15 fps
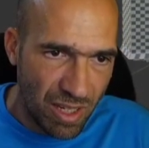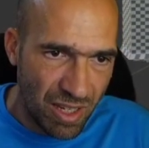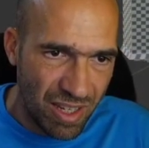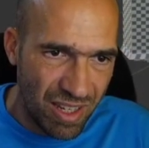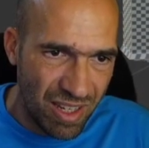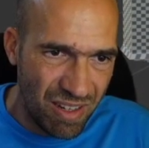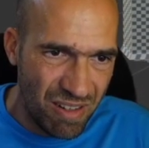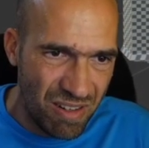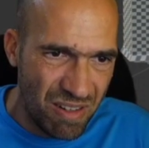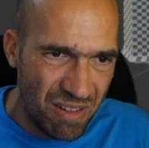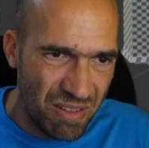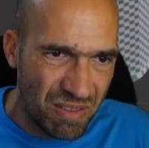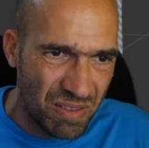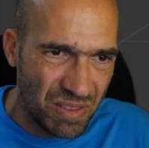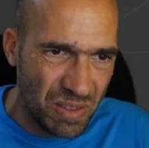
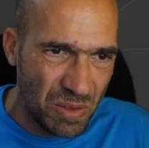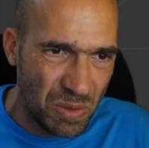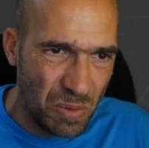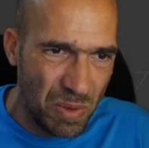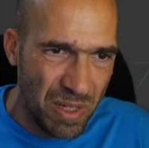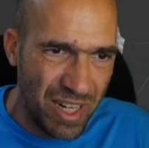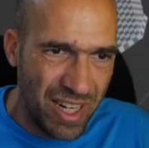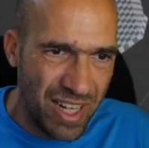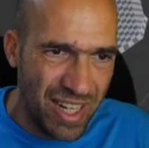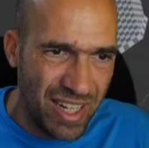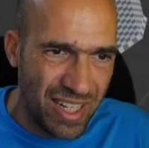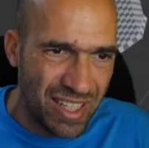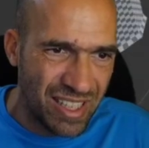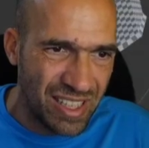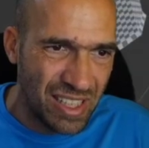Here
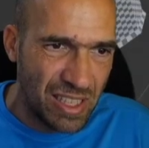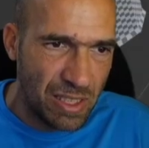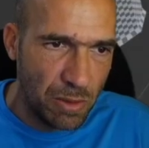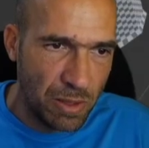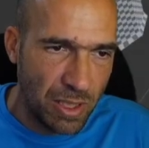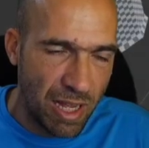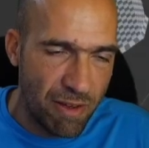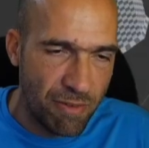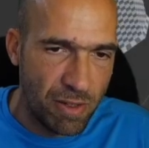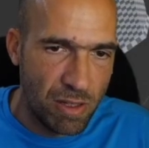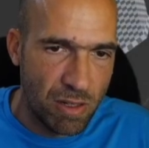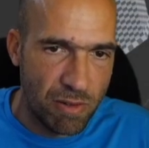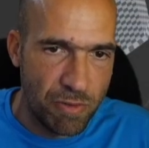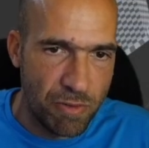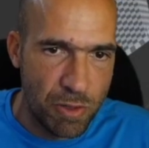we could have a
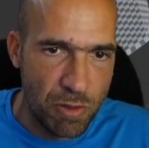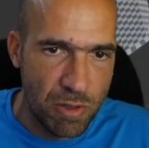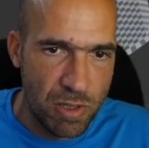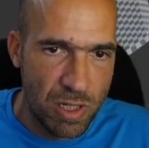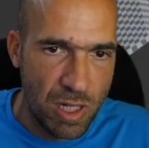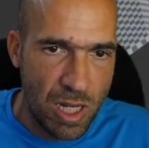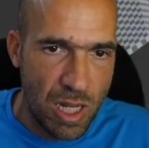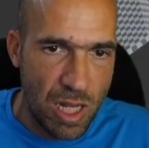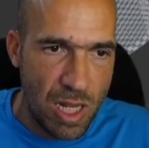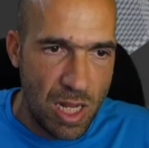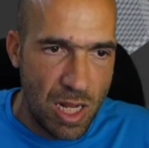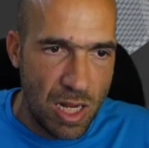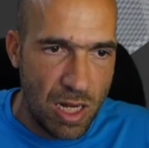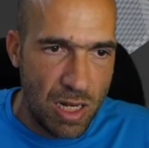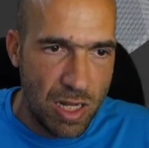lot of issues.
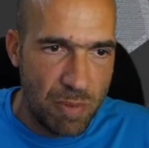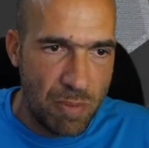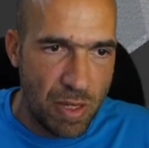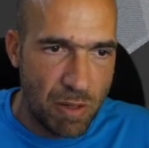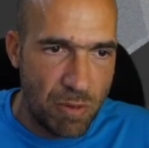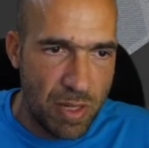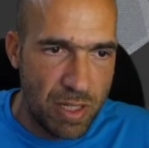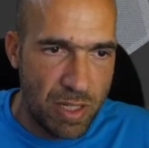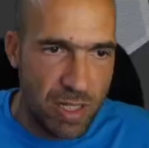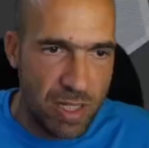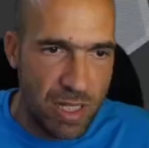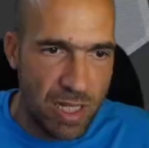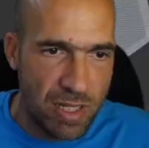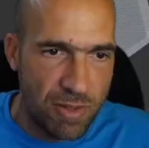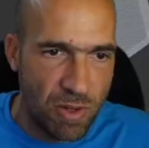Let me increase the
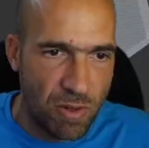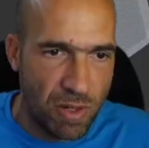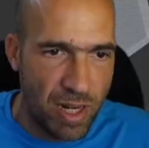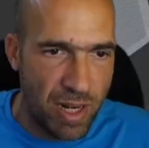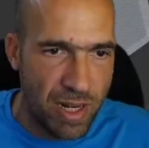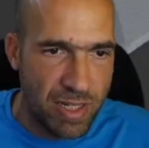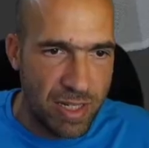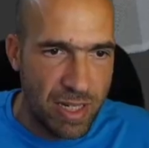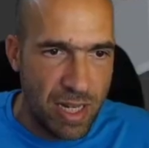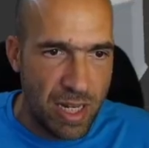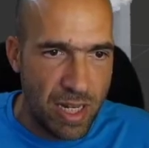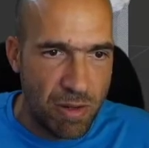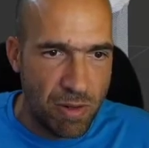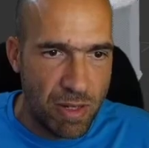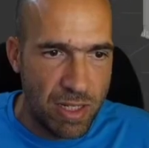size. Okay, yes.
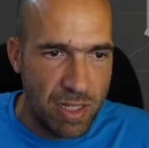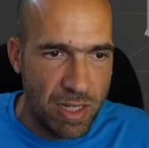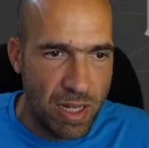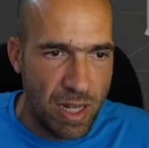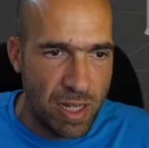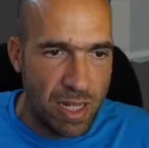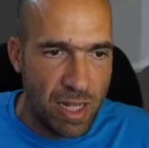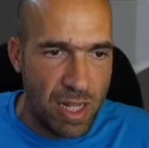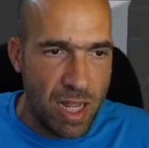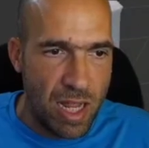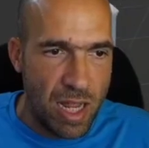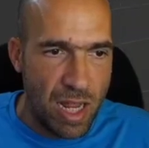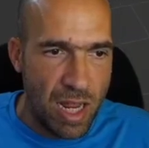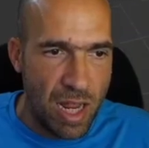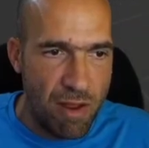You can see that
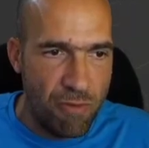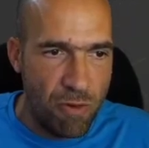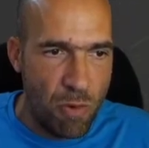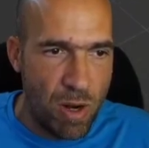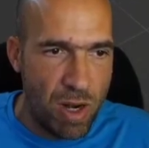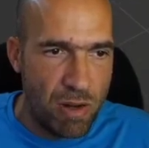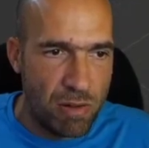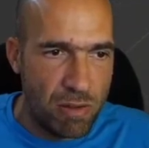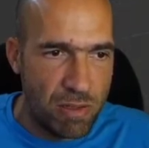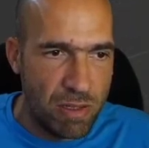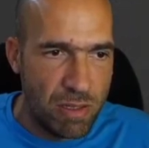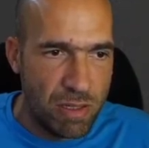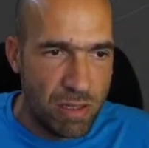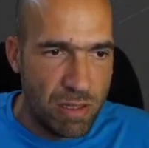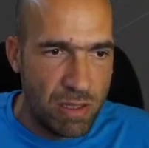everywhere
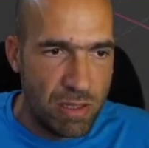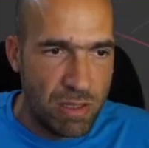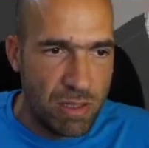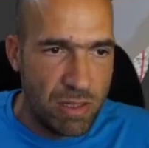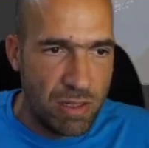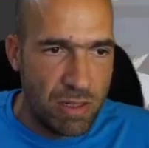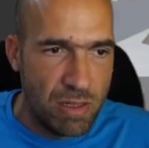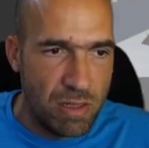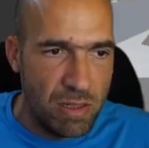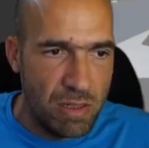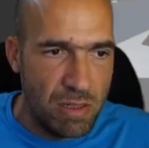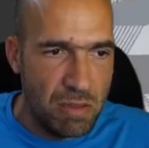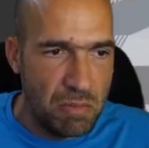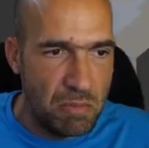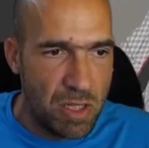else
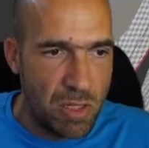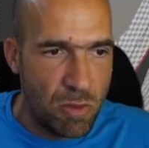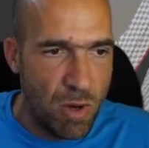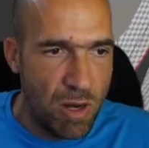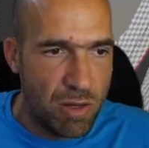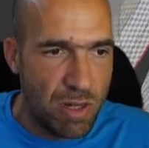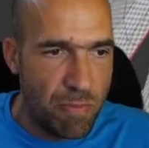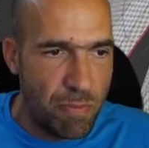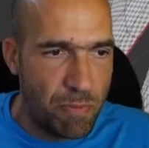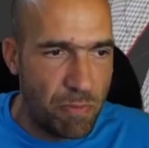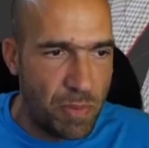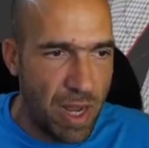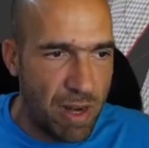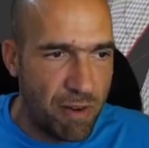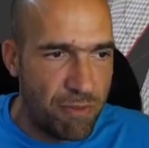the squares are
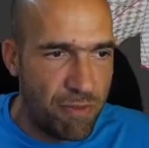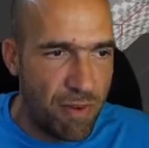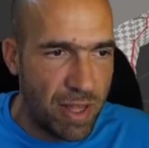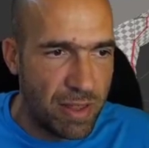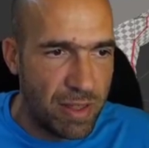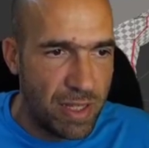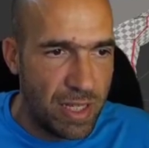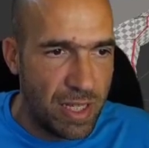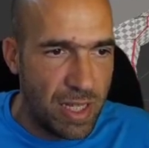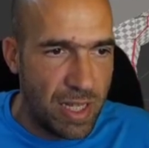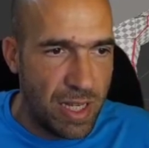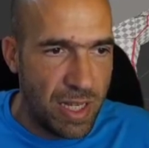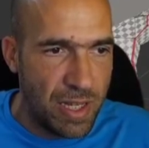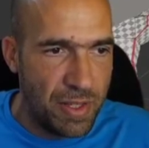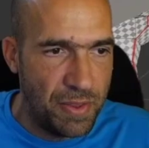kind of fine.
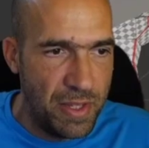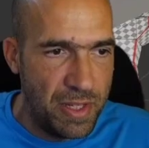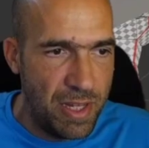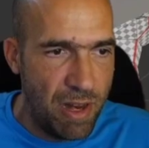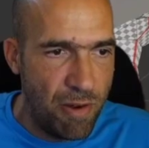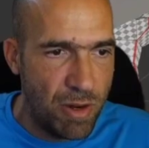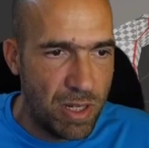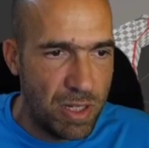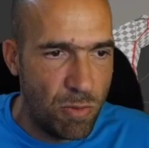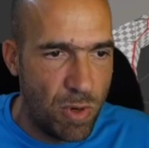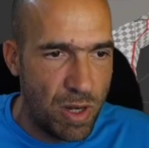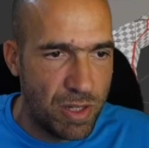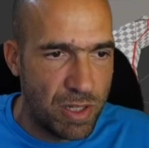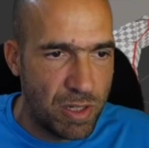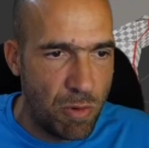In these areas
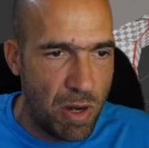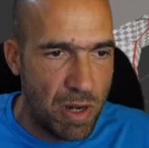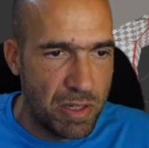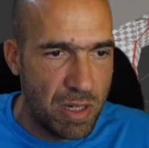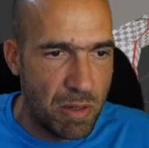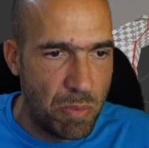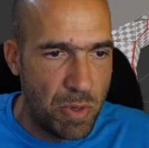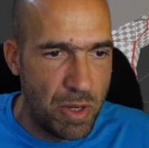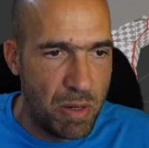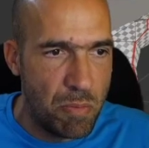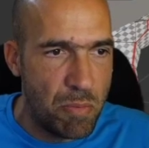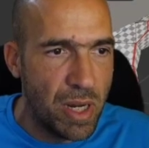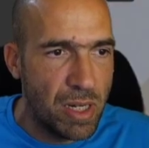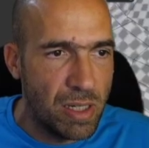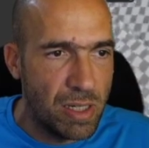where the squares are pretty
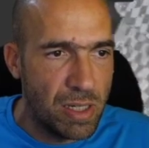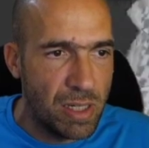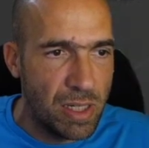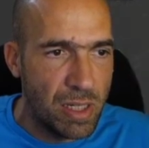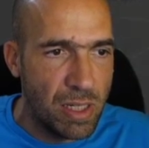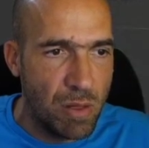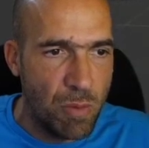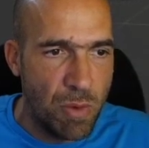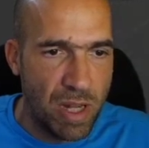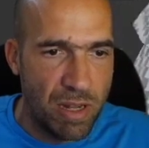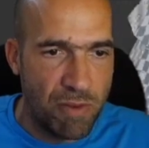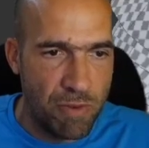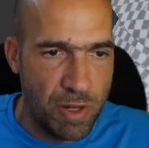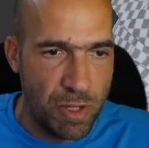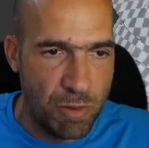big, we
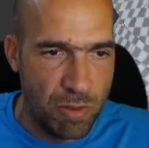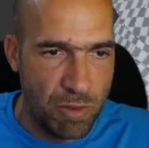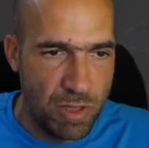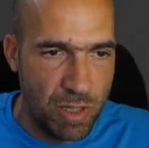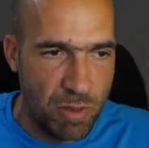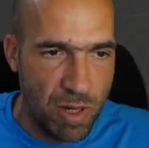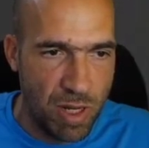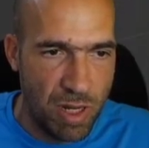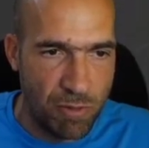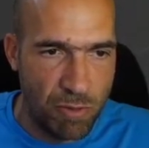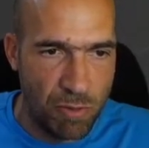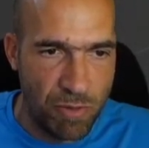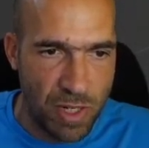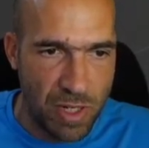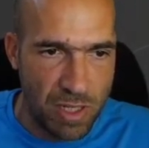have issues and we have
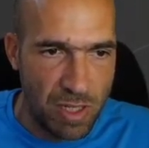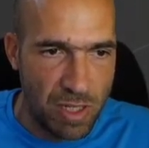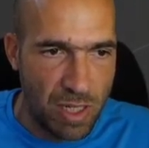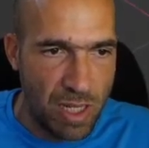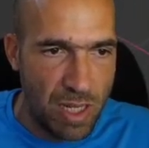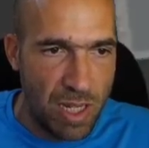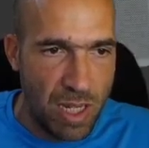to fix it.